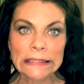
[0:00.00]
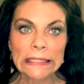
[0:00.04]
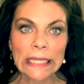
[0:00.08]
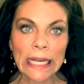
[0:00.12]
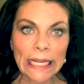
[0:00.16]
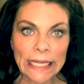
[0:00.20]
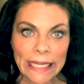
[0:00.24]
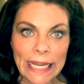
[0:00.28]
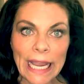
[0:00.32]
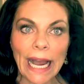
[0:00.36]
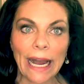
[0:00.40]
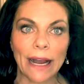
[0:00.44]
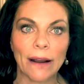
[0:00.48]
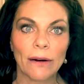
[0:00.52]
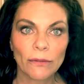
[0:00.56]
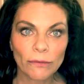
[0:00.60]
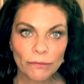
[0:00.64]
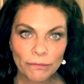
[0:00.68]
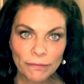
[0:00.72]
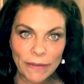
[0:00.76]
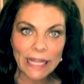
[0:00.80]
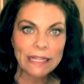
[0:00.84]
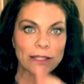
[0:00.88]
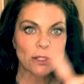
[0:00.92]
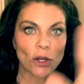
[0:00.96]
Yeah,
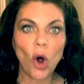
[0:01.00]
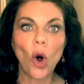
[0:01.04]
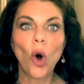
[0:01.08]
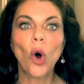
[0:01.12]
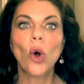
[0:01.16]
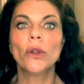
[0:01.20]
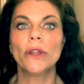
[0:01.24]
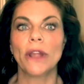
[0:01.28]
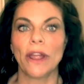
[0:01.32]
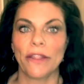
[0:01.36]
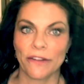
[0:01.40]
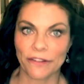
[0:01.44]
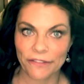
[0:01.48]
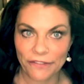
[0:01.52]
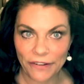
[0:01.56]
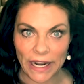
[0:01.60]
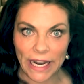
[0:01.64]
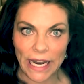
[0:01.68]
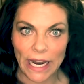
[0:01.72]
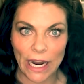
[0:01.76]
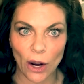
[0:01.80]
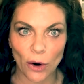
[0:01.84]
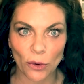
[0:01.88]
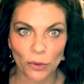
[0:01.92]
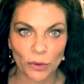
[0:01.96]
that's a whole nother
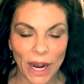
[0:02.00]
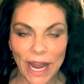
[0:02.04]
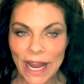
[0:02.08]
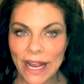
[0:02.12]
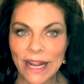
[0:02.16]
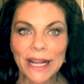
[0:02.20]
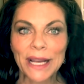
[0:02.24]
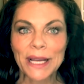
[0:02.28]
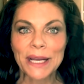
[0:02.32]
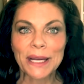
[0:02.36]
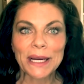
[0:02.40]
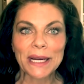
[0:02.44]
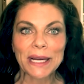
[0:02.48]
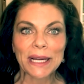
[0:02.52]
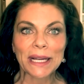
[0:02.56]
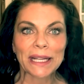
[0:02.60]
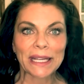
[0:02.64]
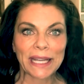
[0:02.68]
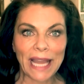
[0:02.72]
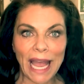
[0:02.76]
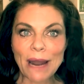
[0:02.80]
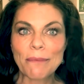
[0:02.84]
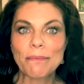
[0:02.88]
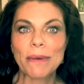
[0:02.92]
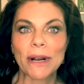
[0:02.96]
video, right?
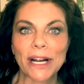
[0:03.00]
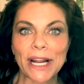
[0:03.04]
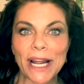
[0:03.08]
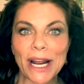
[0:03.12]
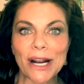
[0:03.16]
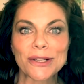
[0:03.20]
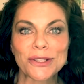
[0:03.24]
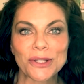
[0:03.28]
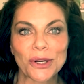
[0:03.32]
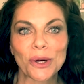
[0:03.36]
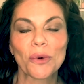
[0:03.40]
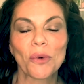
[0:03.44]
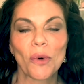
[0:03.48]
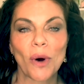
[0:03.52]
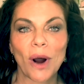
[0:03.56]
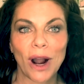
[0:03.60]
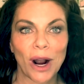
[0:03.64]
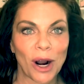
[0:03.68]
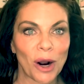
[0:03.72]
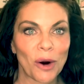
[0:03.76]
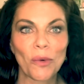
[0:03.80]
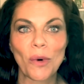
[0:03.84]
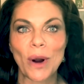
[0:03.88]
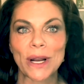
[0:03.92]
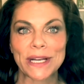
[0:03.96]
Cadbury eggs are
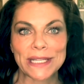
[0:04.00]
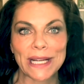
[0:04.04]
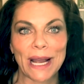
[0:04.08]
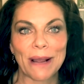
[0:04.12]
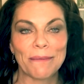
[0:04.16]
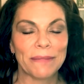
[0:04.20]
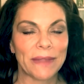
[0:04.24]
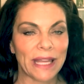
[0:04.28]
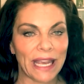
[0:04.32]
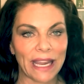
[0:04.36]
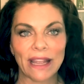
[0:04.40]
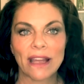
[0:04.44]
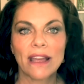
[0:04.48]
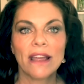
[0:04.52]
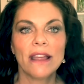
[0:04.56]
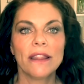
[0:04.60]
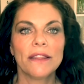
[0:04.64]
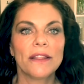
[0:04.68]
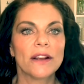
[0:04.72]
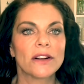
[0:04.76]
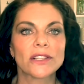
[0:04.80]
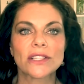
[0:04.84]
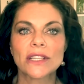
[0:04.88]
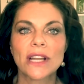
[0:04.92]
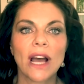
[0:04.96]
a one-time thing.
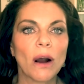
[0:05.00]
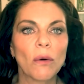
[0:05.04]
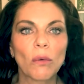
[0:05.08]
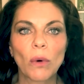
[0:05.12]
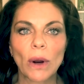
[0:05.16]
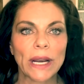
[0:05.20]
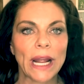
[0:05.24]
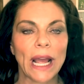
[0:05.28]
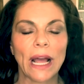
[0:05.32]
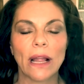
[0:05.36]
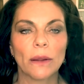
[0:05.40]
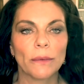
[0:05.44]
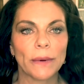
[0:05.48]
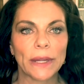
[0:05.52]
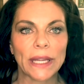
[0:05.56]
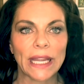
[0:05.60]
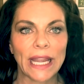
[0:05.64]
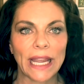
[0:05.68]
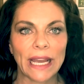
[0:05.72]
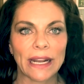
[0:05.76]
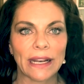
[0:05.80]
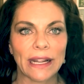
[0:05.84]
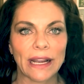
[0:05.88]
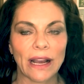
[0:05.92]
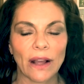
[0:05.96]
There's not one Halloween
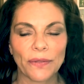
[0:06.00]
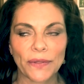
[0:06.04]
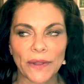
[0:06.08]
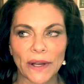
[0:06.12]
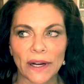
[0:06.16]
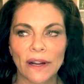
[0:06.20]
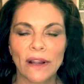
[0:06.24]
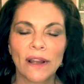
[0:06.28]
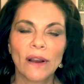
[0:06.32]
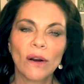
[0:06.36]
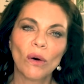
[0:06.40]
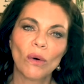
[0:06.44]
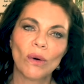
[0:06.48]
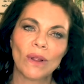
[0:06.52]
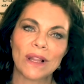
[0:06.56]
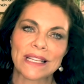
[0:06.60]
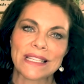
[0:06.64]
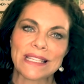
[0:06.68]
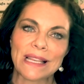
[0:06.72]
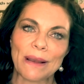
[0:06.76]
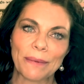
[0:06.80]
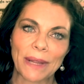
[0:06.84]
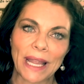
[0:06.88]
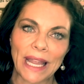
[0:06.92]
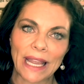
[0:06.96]
candy out there, well,
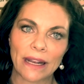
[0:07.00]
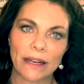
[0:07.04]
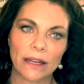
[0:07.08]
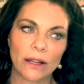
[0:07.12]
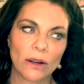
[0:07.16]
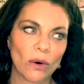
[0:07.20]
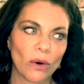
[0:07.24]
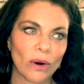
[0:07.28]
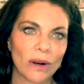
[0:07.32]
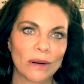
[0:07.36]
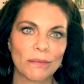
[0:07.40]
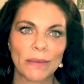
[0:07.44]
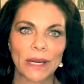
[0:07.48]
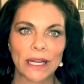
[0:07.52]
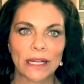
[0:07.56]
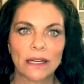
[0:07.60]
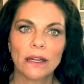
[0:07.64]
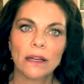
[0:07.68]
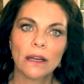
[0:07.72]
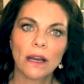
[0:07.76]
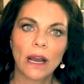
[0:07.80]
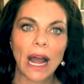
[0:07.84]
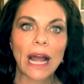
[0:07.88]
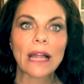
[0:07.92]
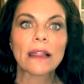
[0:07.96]
except candy corn, but
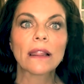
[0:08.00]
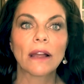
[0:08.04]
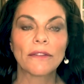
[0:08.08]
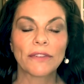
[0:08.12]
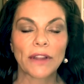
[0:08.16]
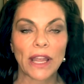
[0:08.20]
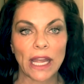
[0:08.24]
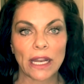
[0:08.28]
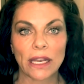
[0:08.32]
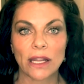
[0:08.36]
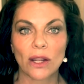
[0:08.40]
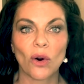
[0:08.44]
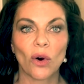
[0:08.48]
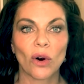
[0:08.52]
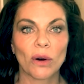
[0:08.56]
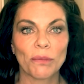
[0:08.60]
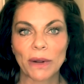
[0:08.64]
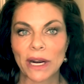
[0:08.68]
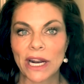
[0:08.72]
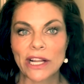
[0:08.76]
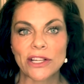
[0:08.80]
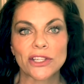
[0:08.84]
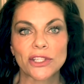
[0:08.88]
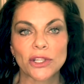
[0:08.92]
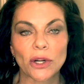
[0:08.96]
I love candy corn, but I
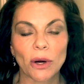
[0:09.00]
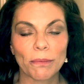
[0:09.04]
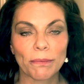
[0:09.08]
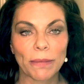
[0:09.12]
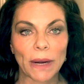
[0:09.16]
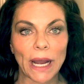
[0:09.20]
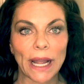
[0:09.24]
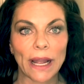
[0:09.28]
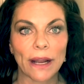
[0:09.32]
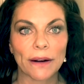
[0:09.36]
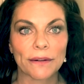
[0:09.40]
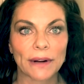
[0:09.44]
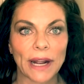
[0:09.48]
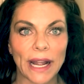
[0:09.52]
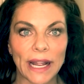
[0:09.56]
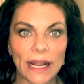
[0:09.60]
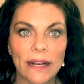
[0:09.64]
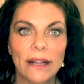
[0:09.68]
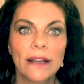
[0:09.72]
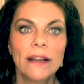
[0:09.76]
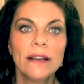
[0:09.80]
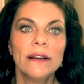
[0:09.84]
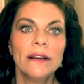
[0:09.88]
just don't buy it, right?